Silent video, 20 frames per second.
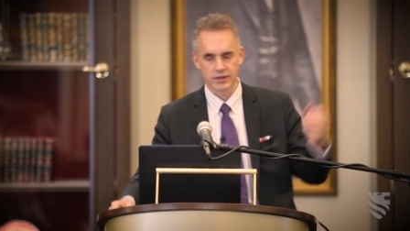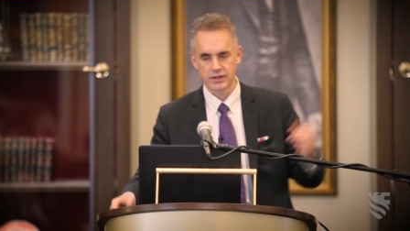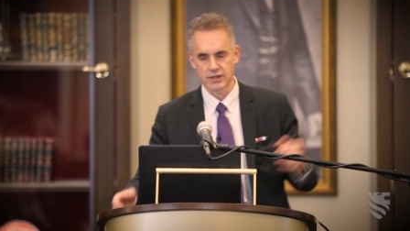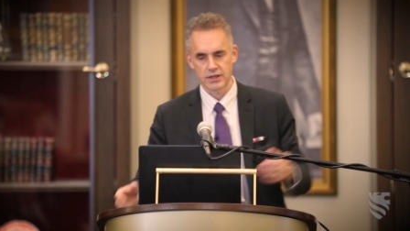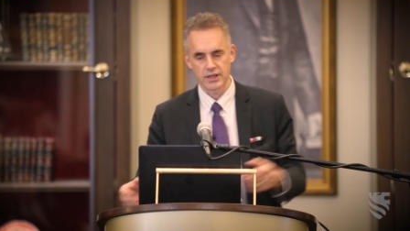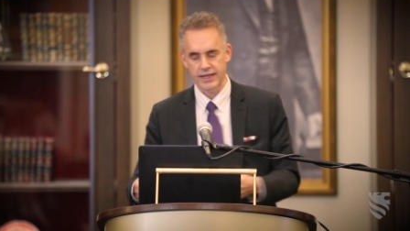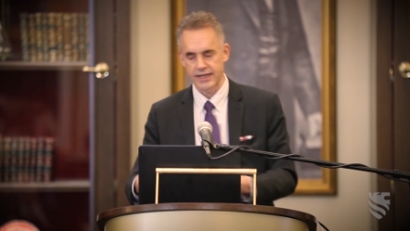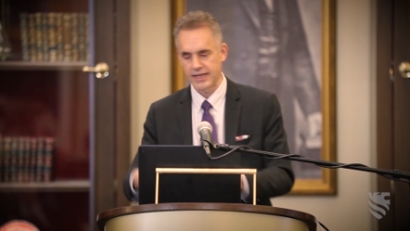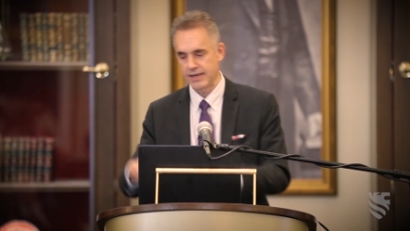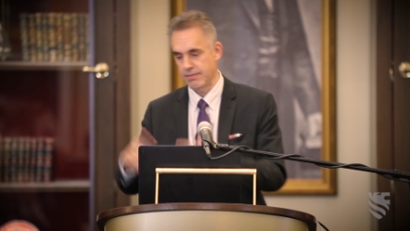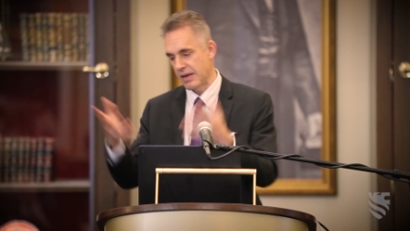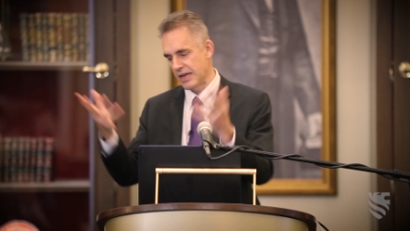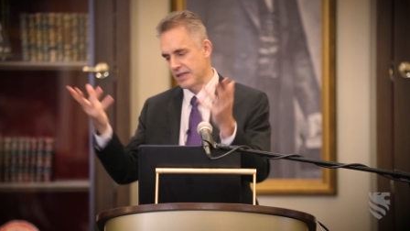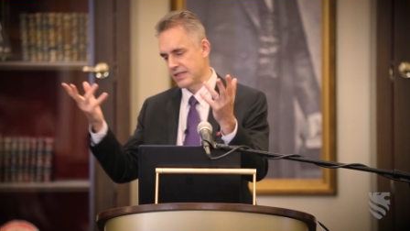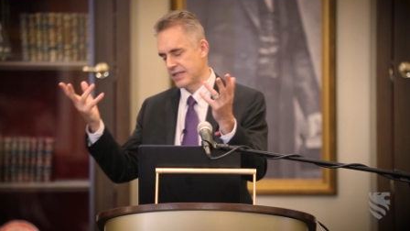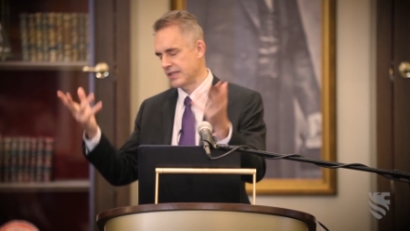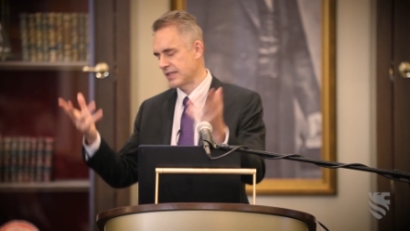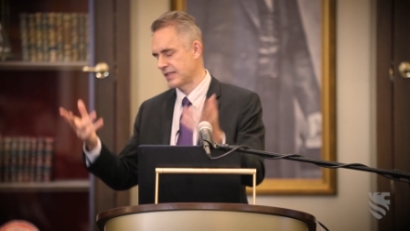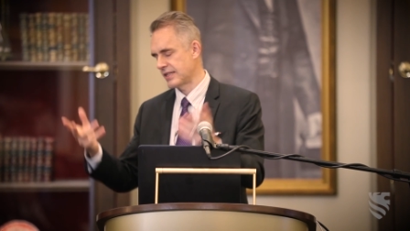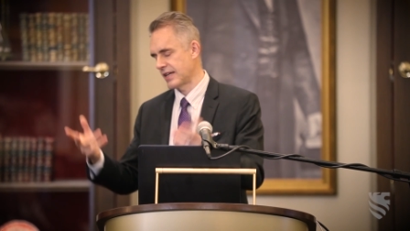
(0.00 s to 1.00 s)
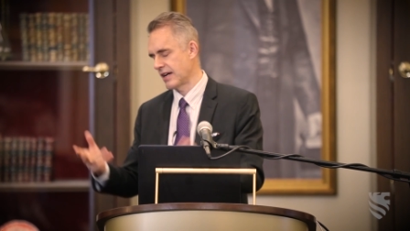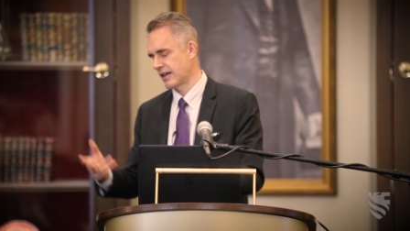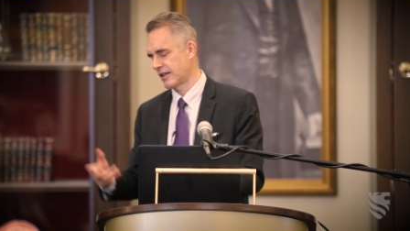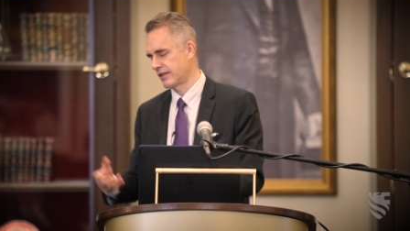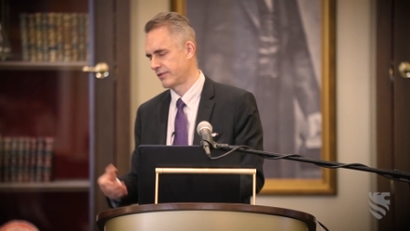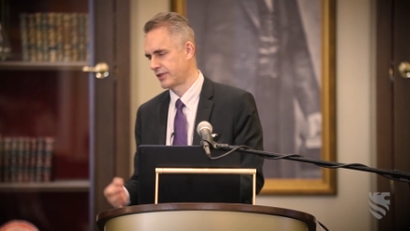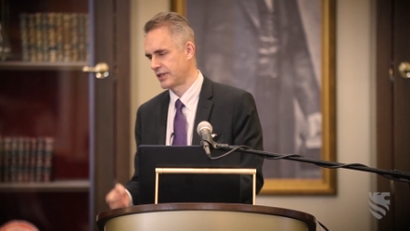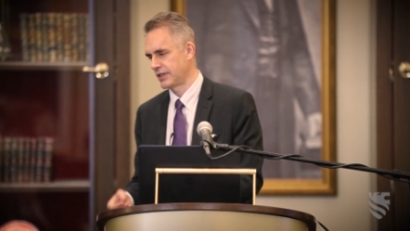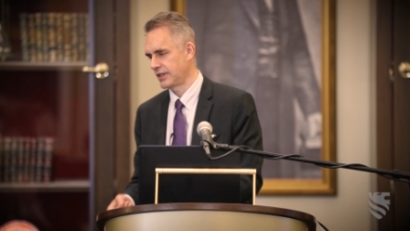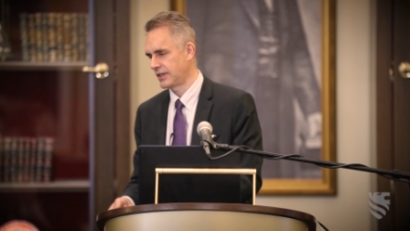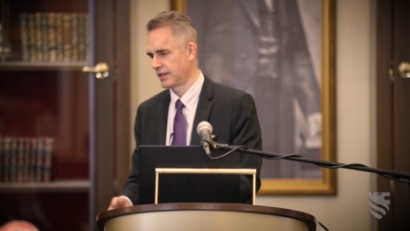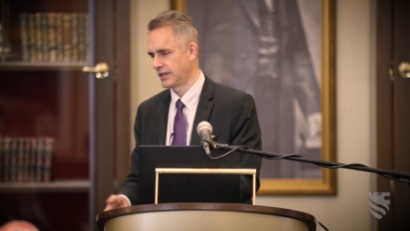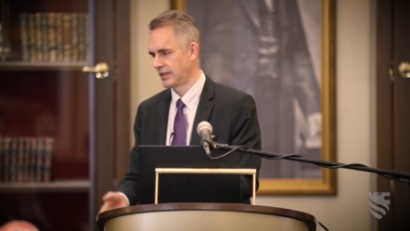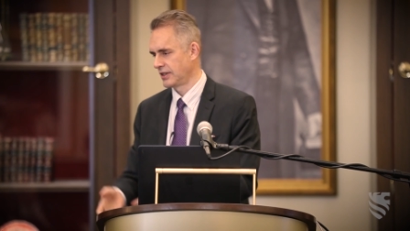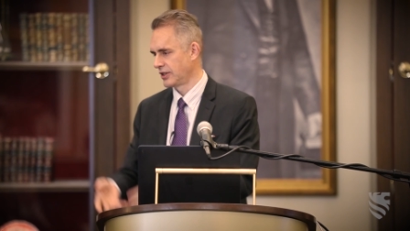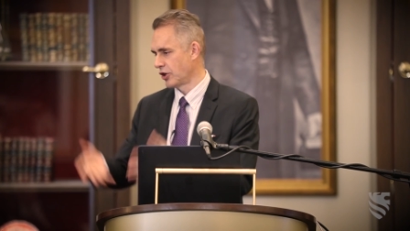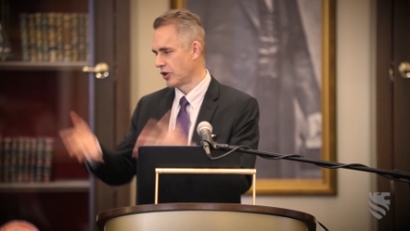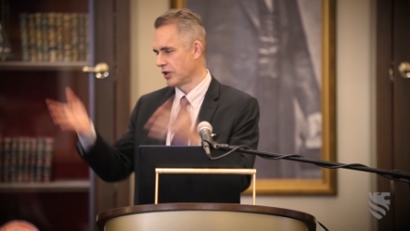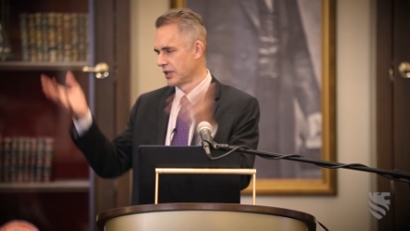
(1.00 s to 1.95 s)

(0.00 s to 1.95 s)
it's like he makes his sacrifices and